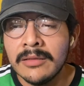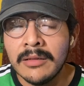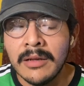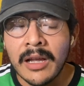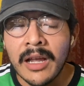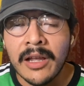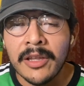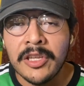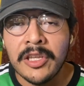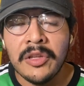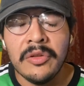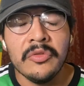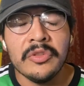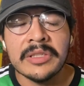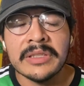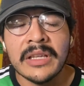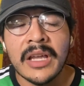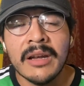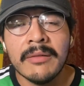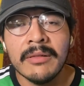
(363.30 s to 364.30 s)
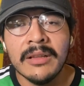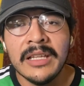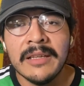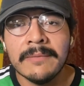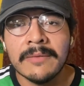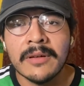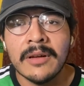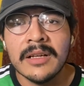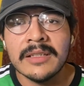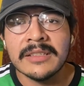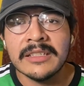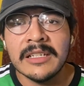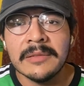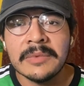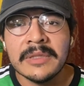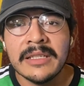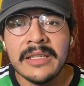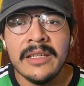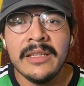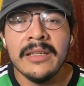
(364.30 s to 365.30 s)
A huge sigh of relief for Austin
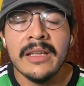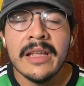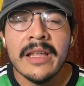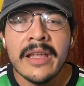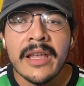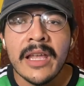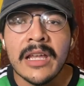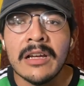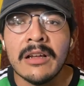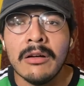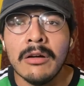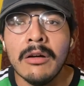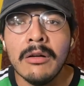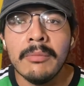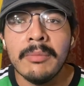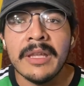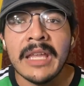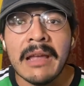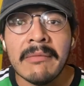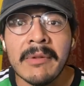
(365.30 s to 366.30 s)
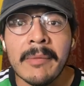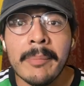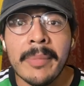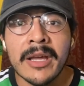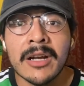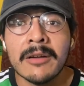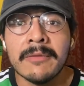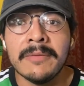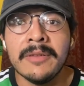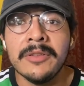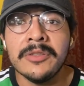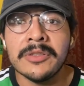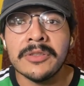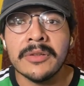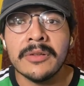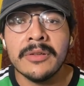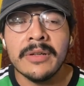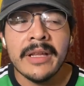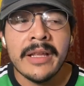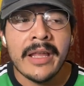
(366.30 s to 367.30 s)
FC. And I hope we have a better
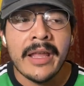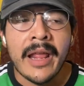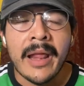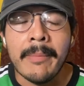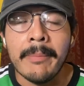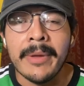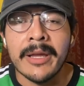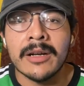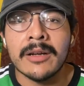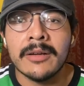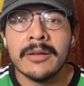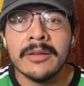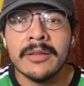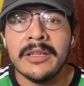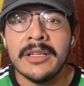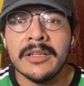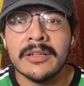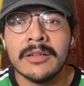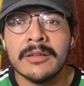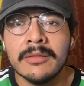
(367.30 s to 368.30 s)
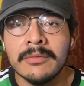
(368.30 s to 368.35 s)
future and better year